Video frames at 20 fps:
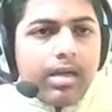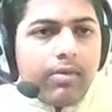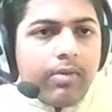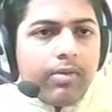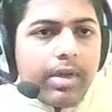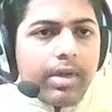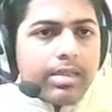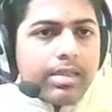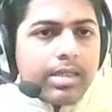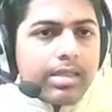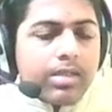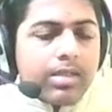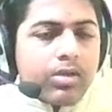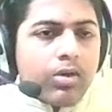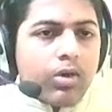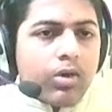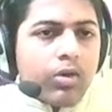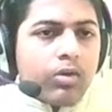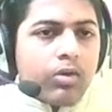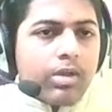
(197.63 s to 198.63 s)
we can just
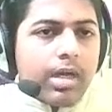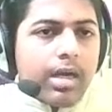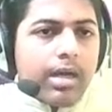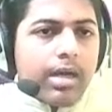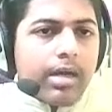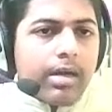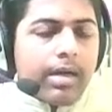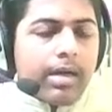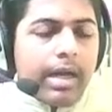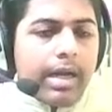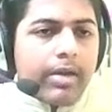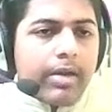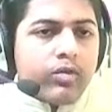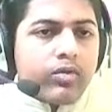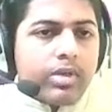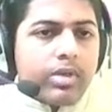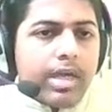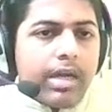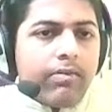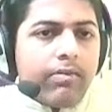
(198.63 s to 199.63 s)
go to the
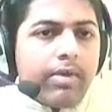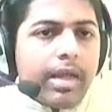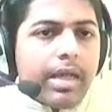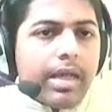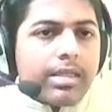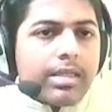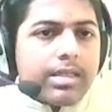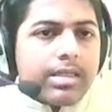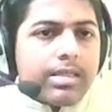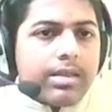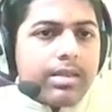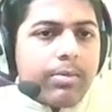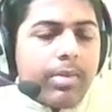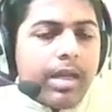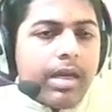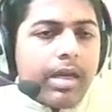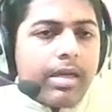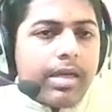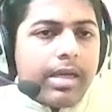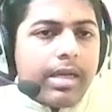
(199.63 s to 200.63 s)
directory and we can just
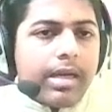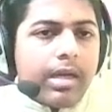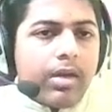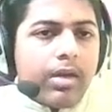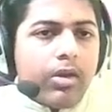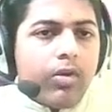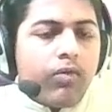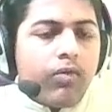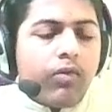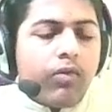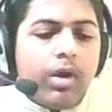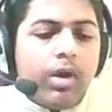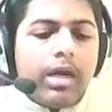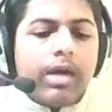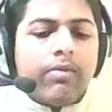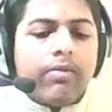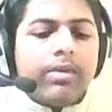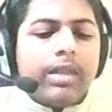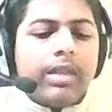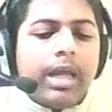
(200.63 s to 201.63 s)
simply create a new
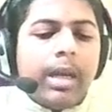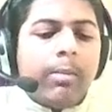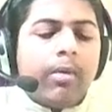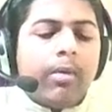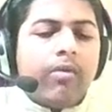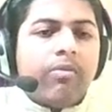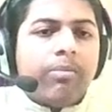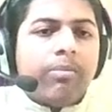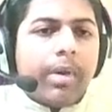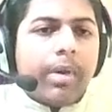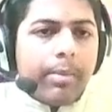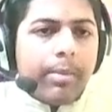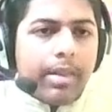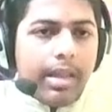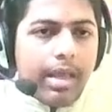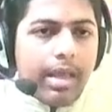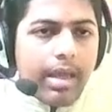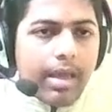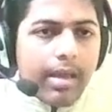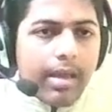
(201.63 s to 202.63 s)
folder with the name of
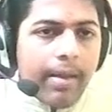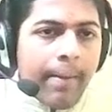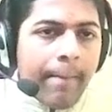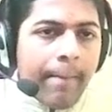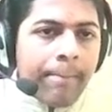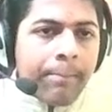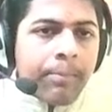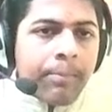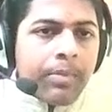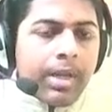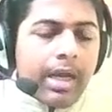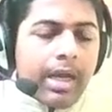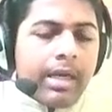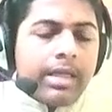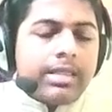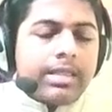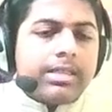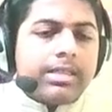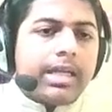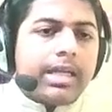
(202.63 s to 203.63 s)
public, and
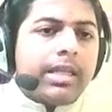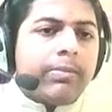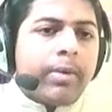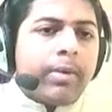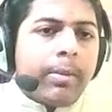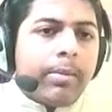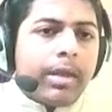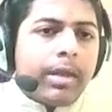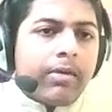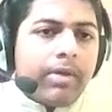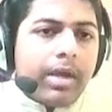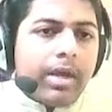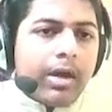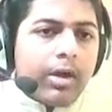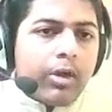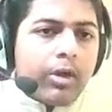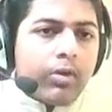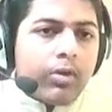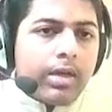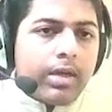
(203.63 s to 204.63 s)
inside the public we are
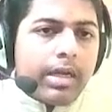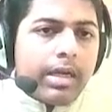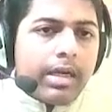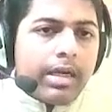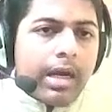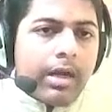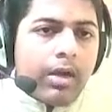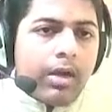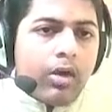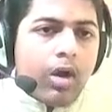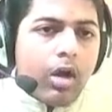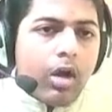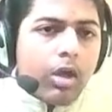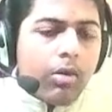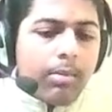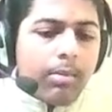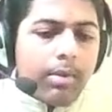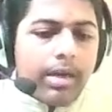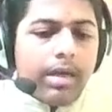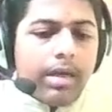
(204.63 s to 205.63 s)
going to create a
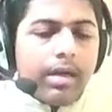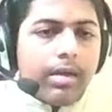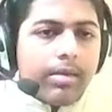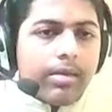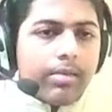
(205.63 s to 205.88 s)
document,